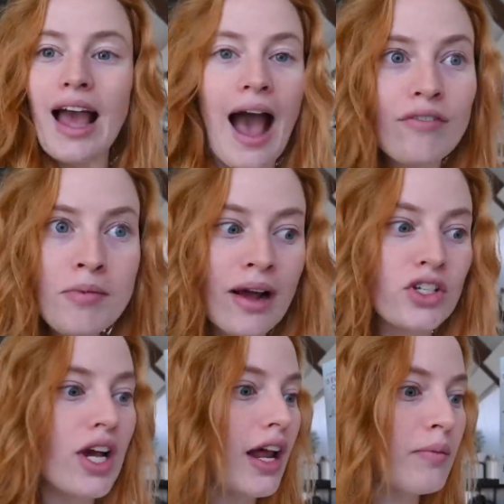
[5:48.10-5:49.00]
have a
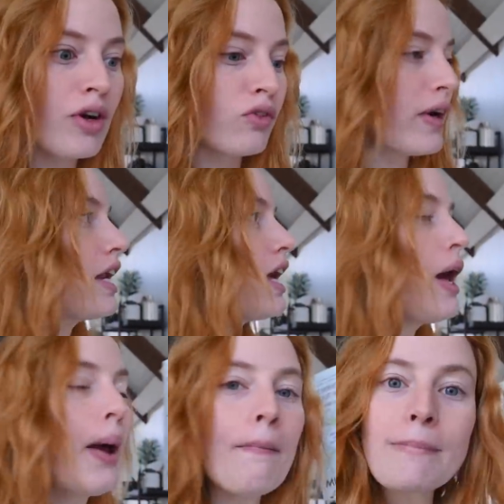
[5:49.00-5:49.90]
matcha, and I'm gonna read
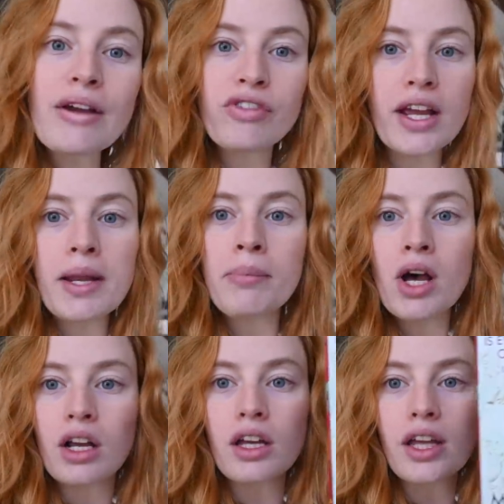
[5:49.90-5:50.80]
my freaking
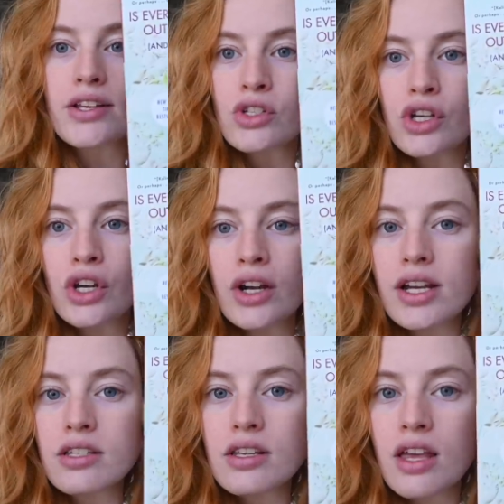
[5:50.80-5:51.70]
book. In case you're
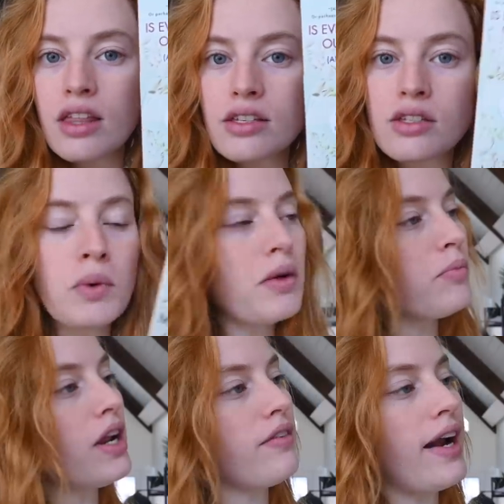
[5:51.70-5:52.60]
curious, this is what I'm
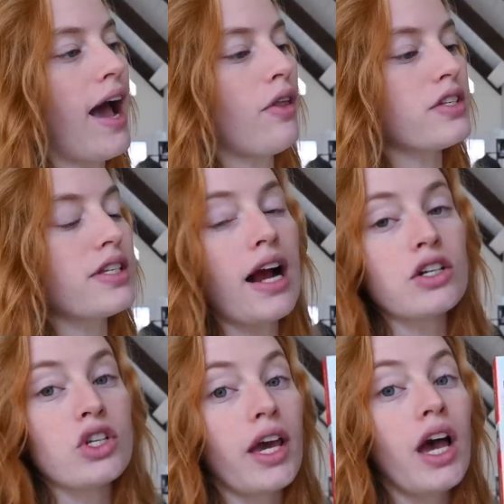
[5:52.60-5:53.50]
reading right now. This is
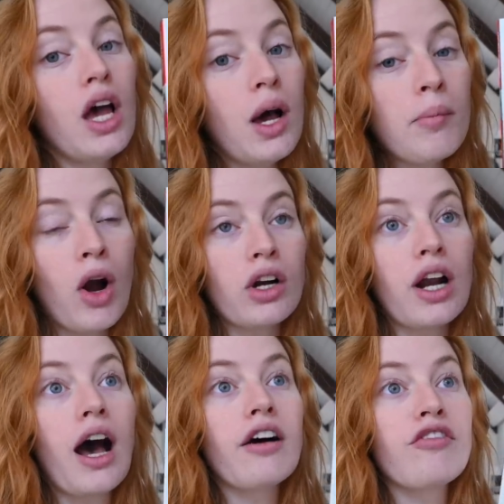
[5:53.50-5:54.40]
actually part
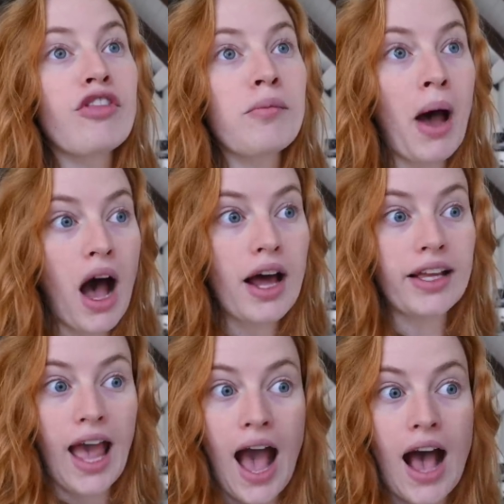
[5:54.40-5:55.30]
of the
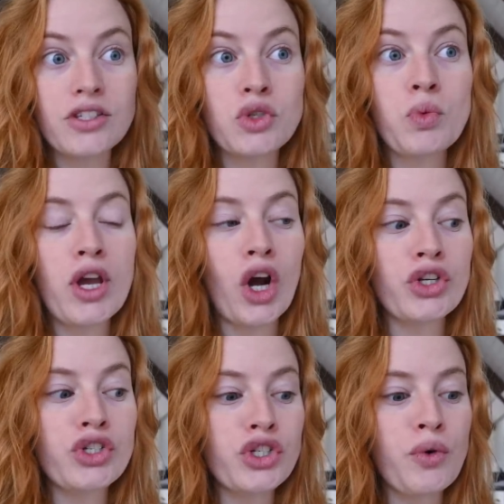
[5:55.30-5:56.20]
podcast. We
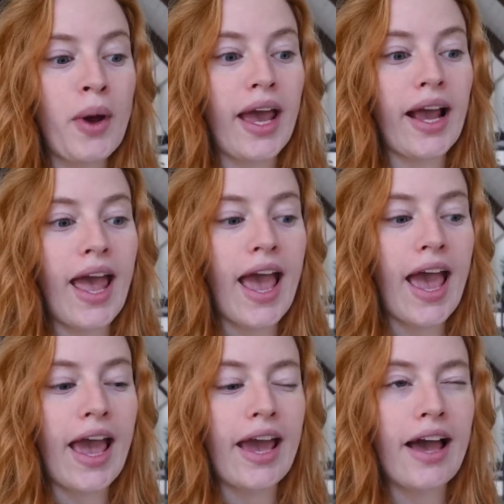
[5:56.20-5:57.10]
are doing
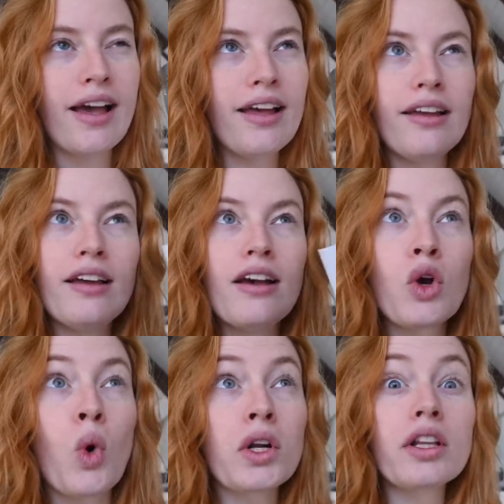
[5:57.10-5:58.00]
a
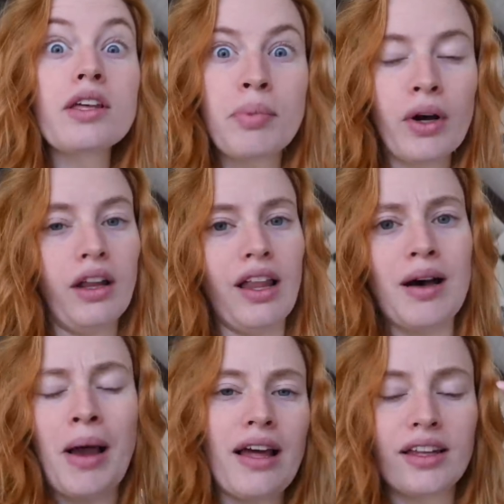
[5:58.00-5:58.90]
quarterly book
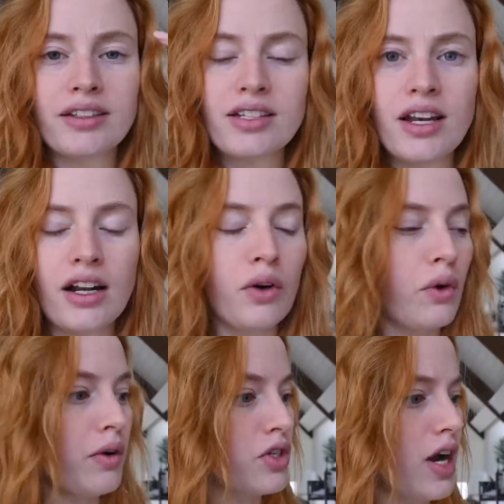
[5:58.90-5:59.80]
club. I like did not know
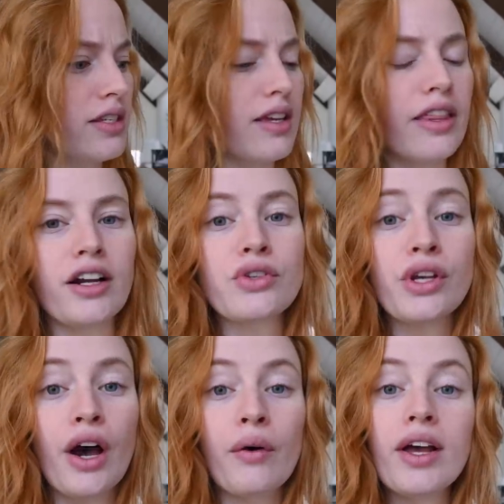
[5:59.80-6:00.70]
what I was trying to say there.
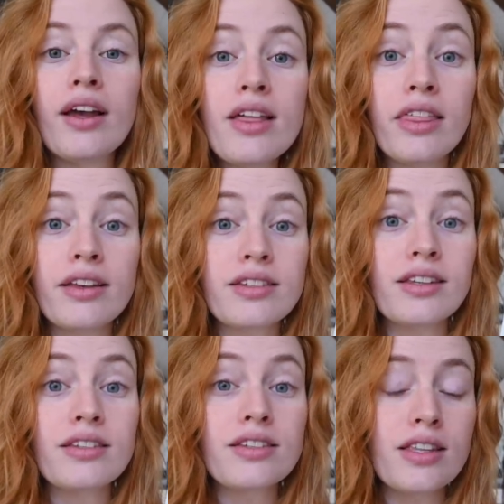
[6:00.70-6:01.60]
So this
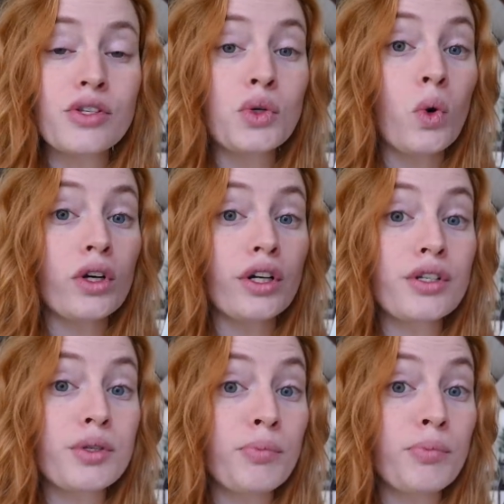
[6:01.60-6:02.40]
is this quarter's